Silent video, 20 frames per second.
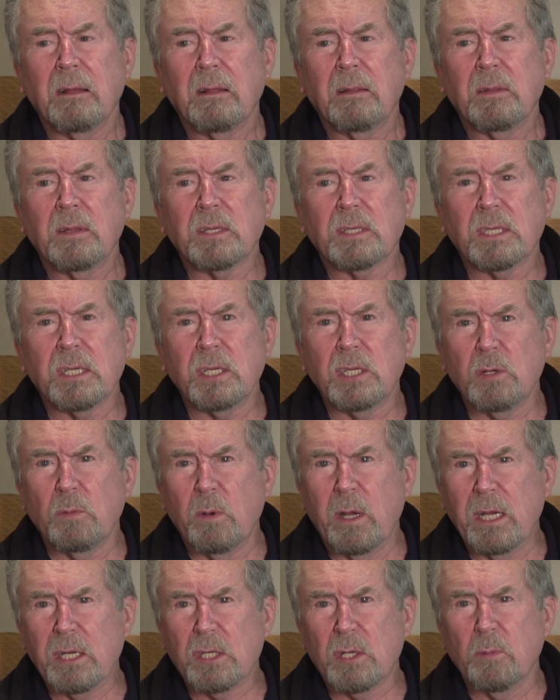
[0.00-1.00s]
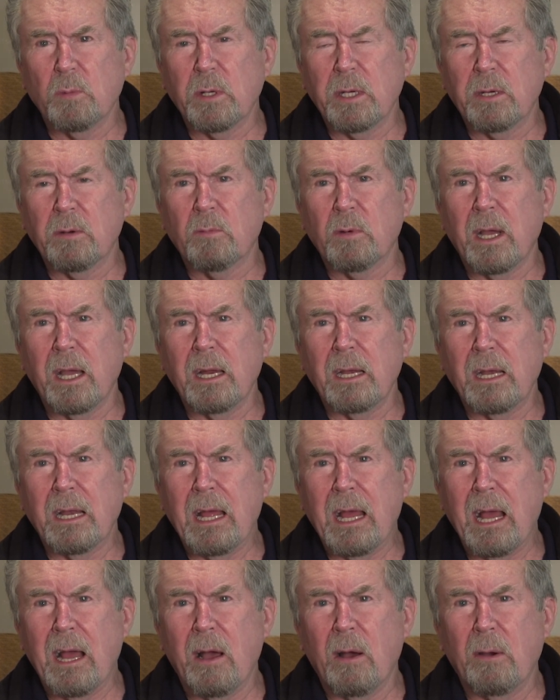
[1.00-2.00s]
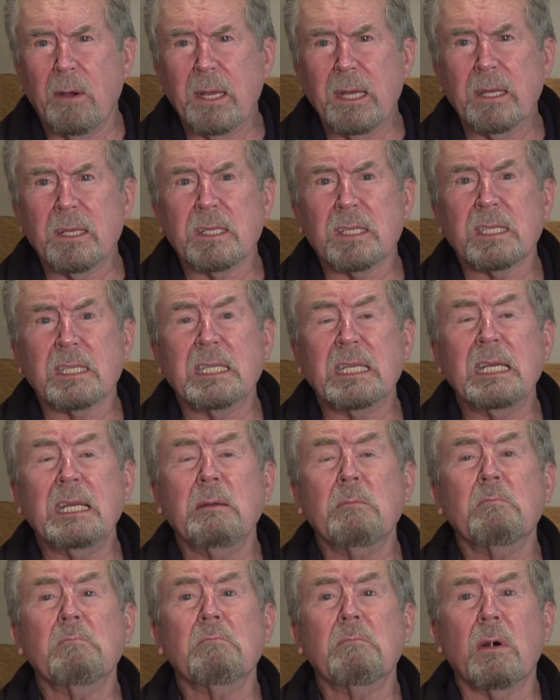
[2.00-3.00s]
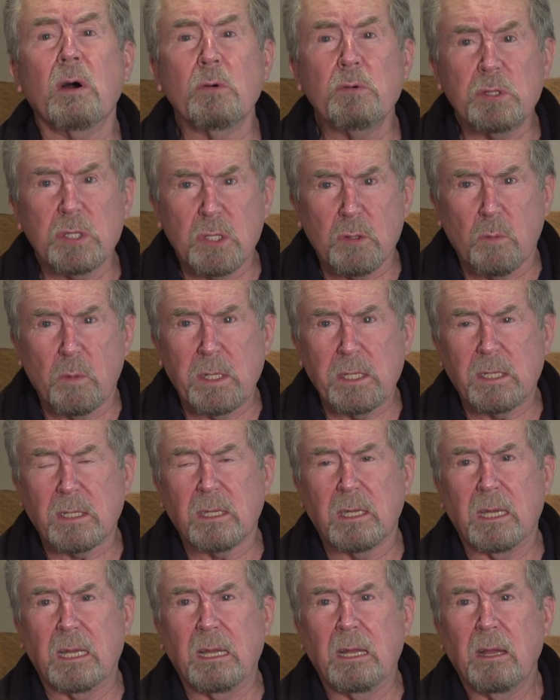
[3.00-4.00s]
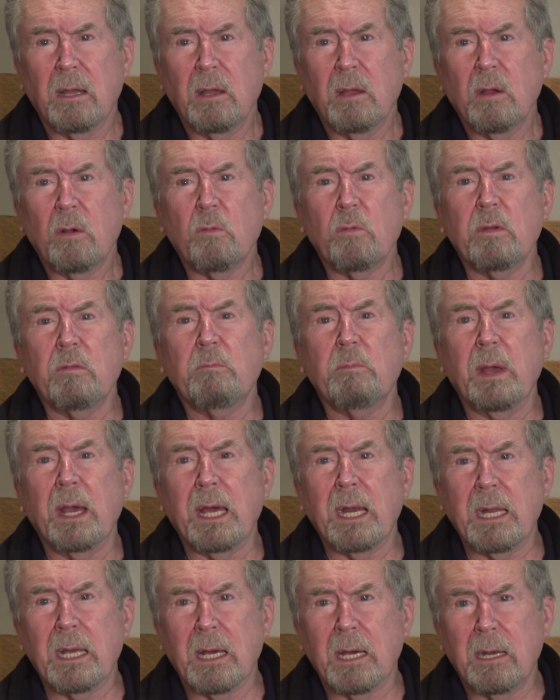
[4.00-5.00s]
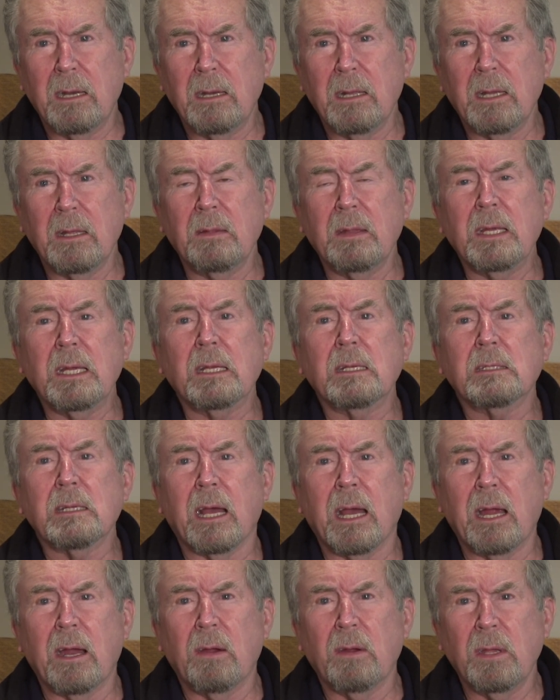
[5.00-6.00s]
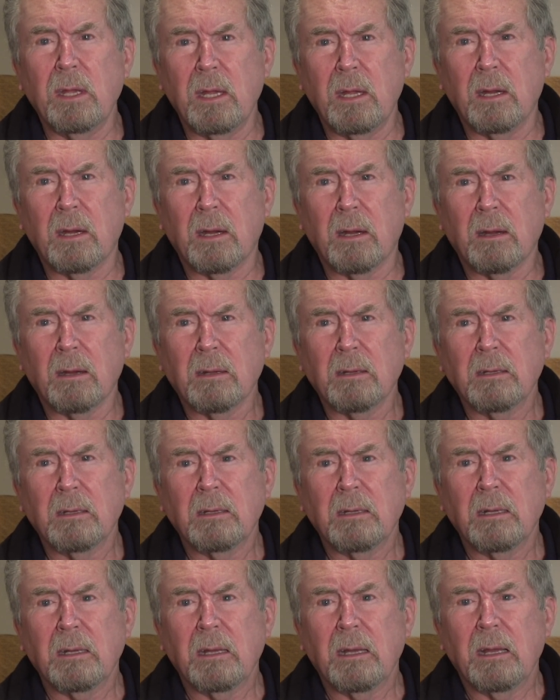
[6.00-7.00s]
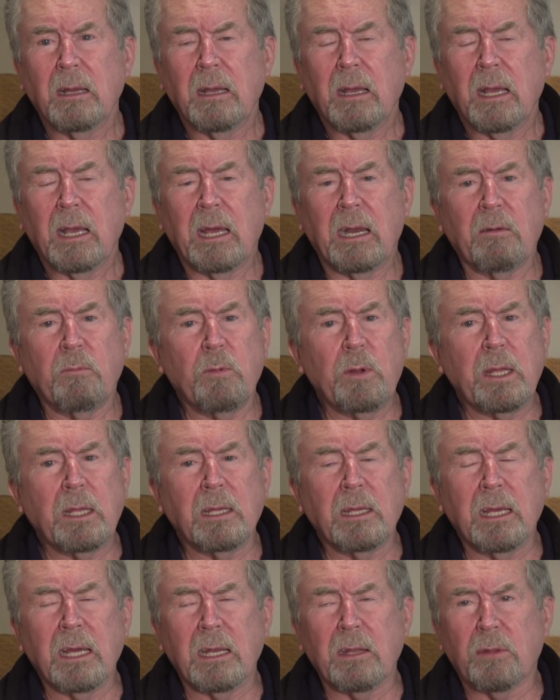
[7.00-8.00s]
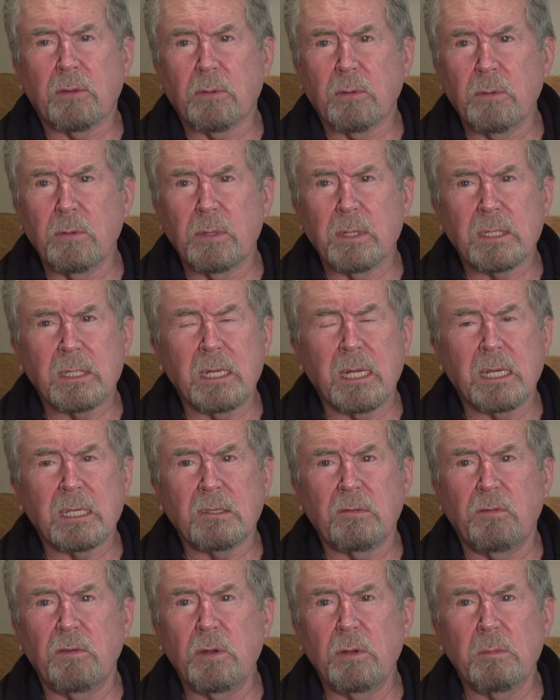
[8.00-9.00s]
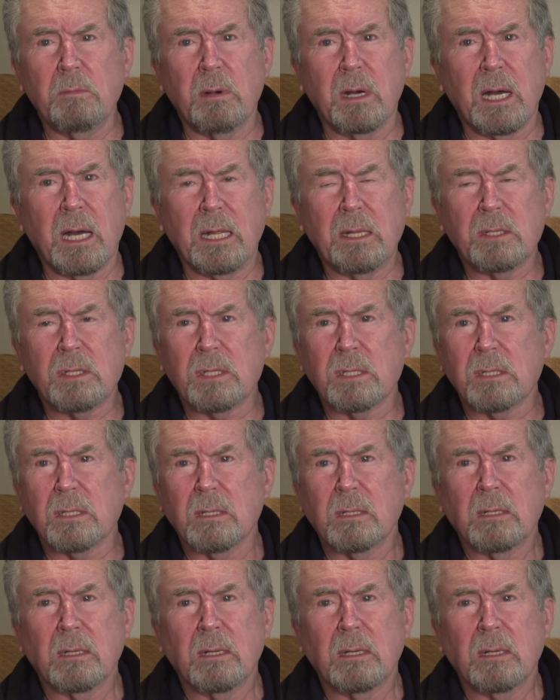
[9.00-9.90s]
the situation we're in right now is the most risky we've been in the entire year. And if we can get through this next few months,